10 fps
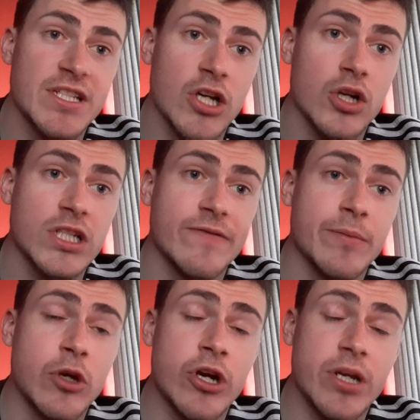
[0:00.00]
talks of
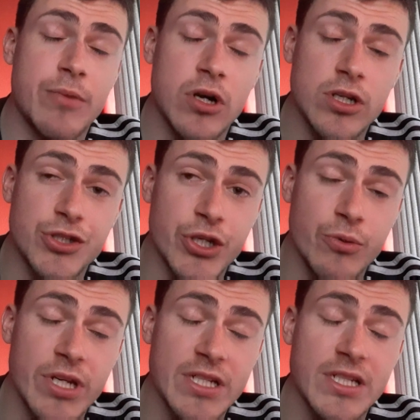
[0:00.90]
him going to Boca
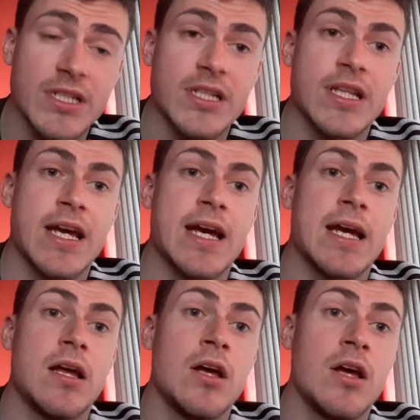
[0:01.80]
Juniors, isn't
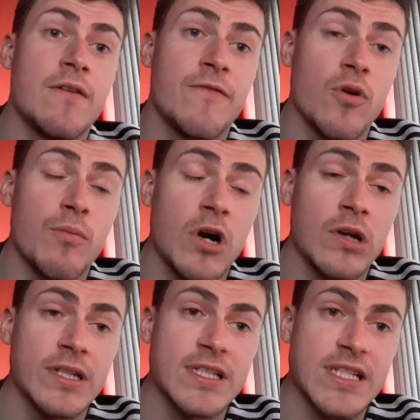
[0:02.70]
there? A
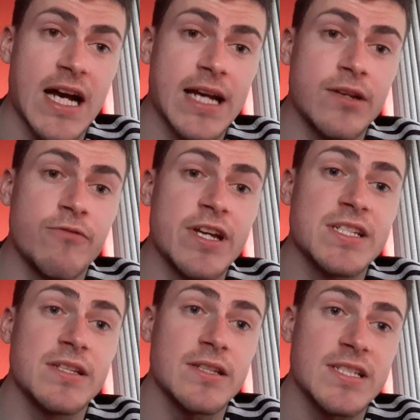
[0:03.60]
Football Insider
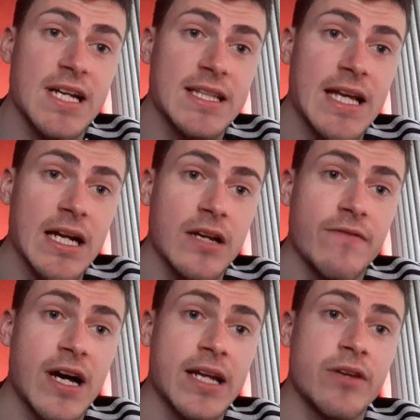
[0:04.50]
recently said that
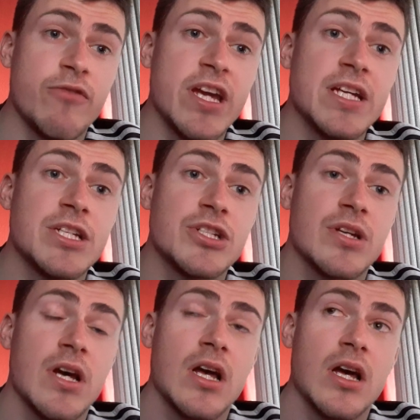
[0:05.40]
Cavani reached
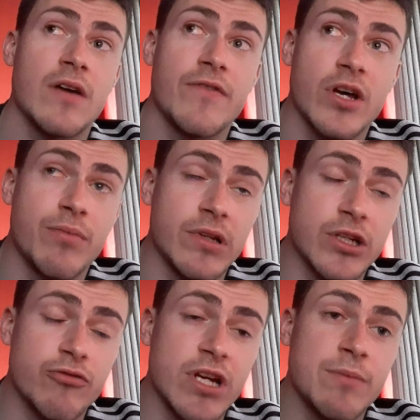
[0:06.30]
a verbal
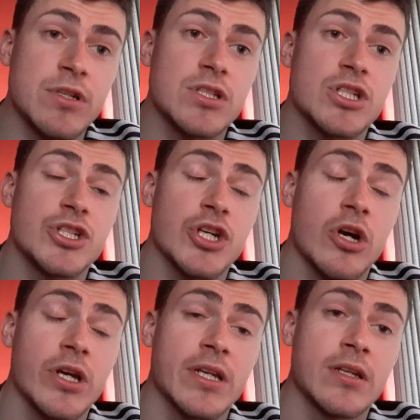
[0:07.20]
agreement to
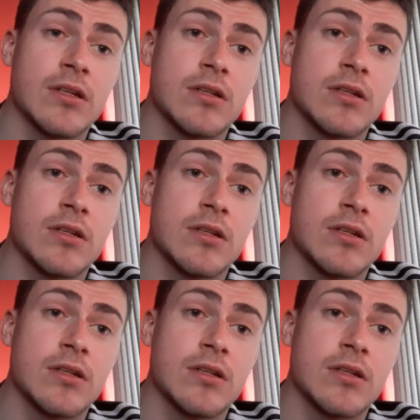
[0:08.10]
join